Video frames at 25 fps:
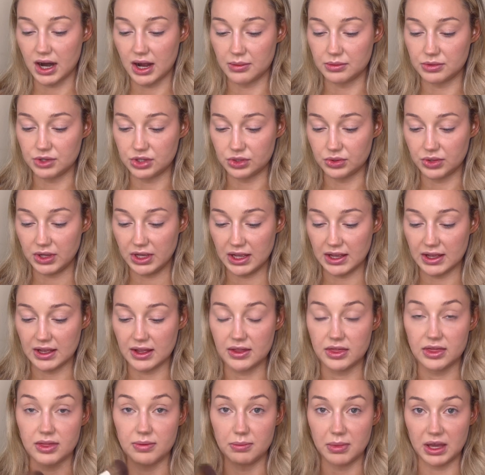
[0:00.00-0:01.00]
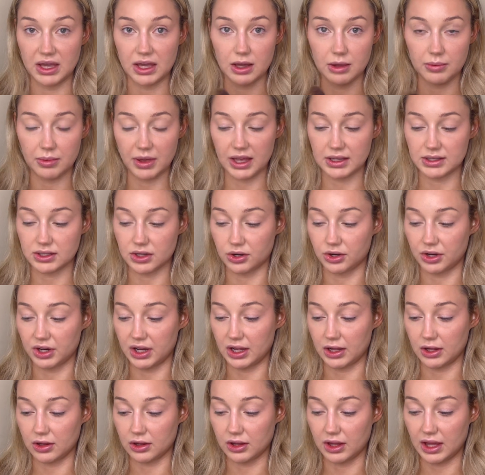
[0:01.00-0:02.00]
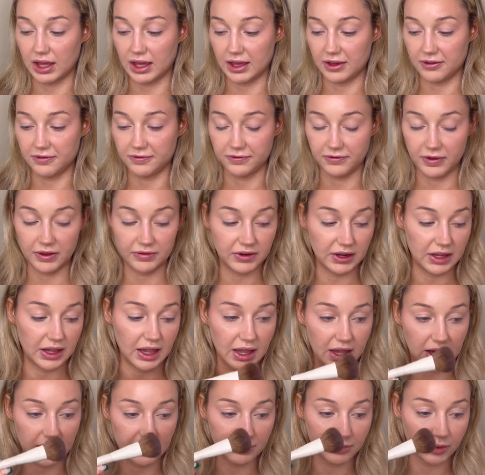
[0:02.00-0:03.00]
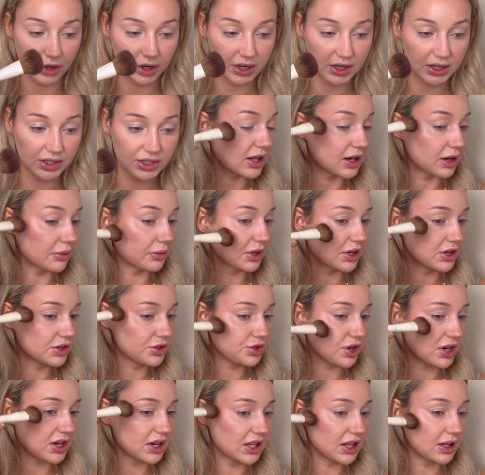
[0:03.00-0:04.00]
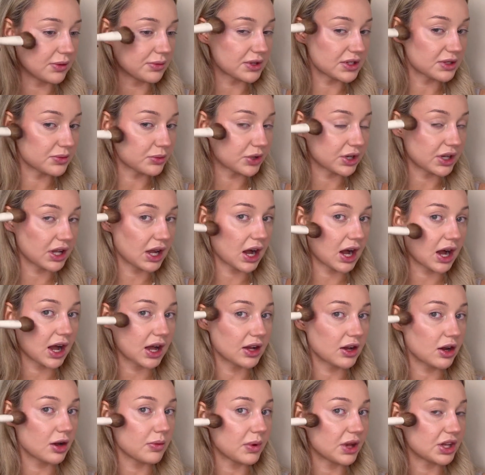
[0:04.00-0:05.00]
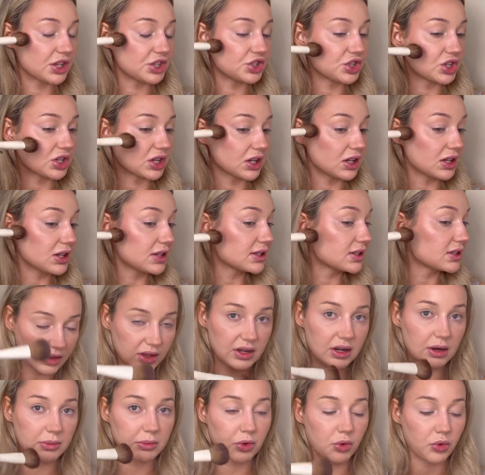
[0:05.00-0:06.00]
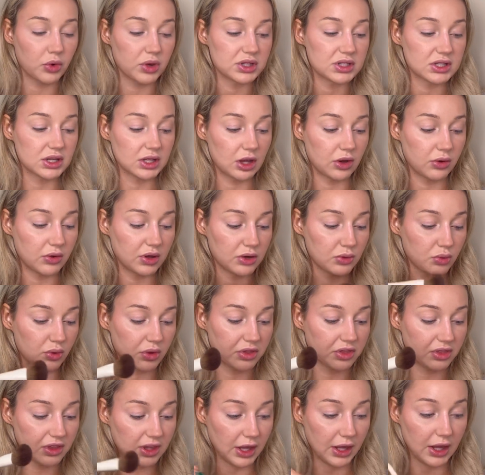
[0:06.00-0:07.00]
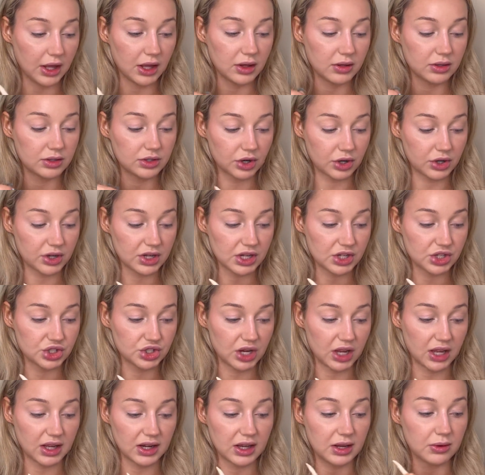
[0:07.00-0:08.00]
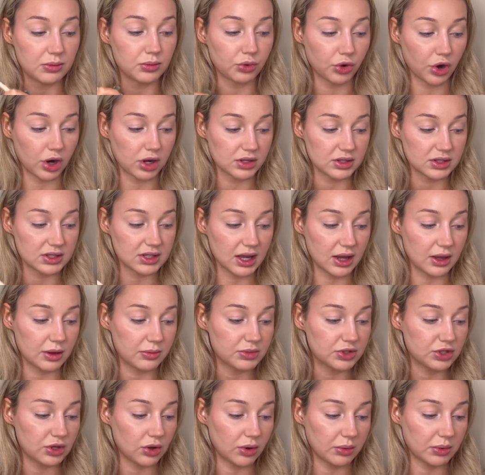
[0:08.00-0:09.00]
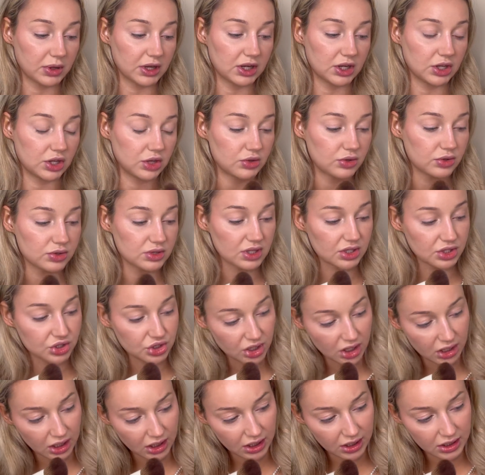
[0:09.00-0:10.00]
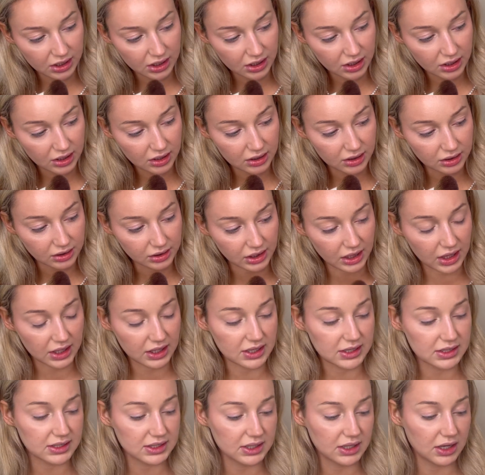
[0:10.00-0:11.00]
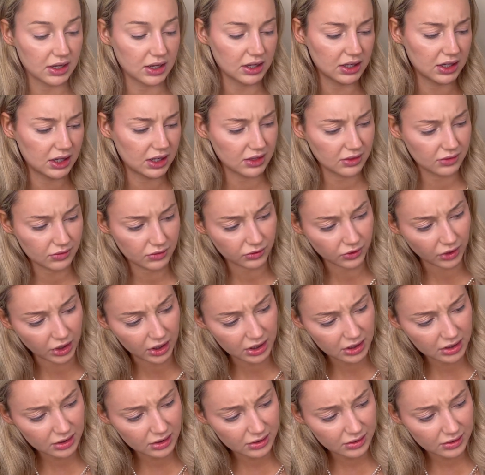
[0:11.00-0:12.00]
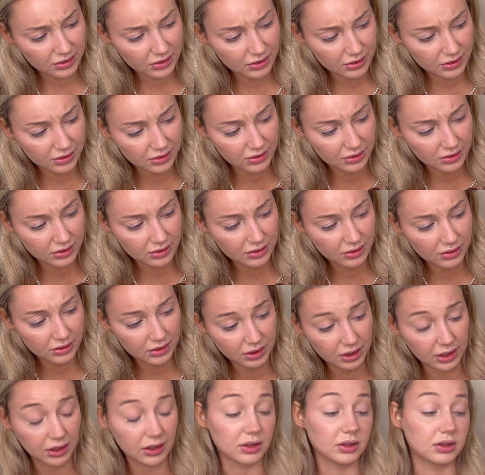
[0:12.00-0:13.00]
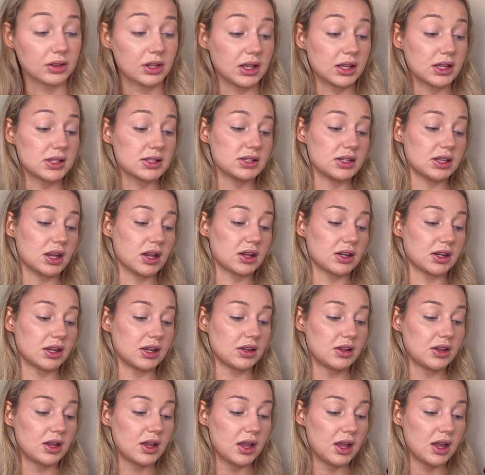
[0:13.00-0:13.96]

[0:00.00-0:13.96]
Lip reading: I'm doing Makeup X Real, a 58 brush, and I'm going to try to keep this pretty high on my cheeks. And then I'm going to go in with the darkest shade and bronze up. So I'm going to use shade Legacy Honey, right? Yeah, Legacy Honey.